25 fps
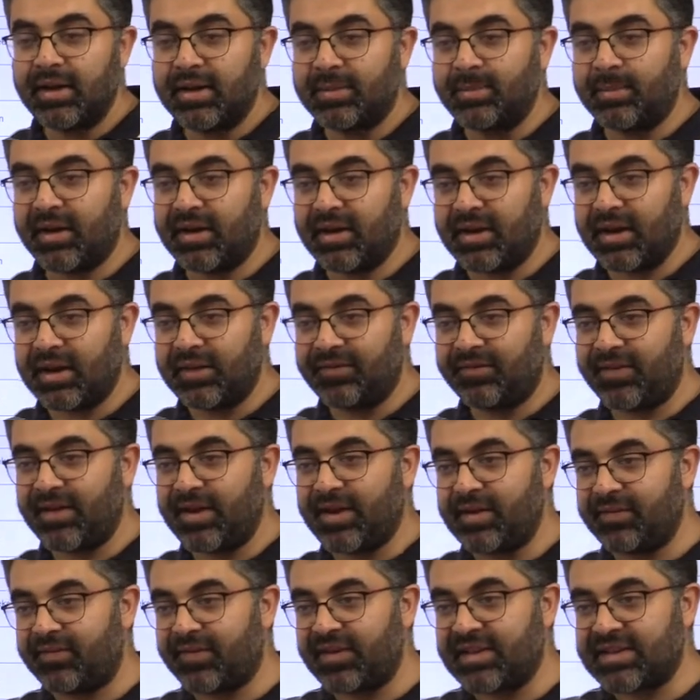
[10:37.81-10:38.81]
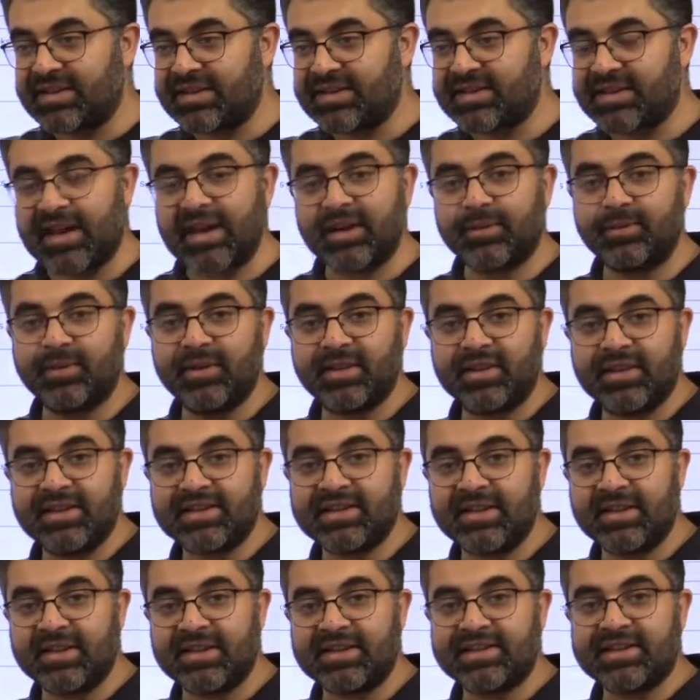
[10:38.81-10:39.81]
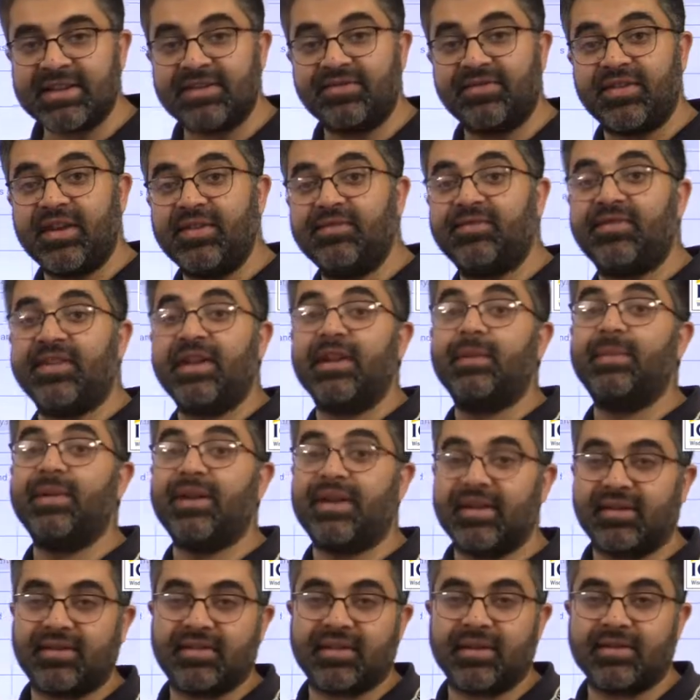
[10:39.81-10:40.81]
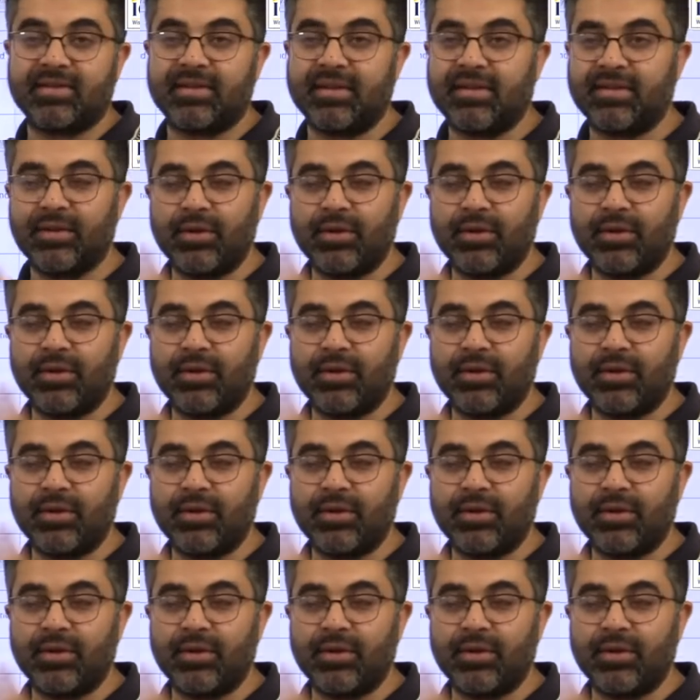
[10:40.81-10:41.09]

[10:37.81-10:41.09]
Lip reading: But if I start with this and then say we will be discussing,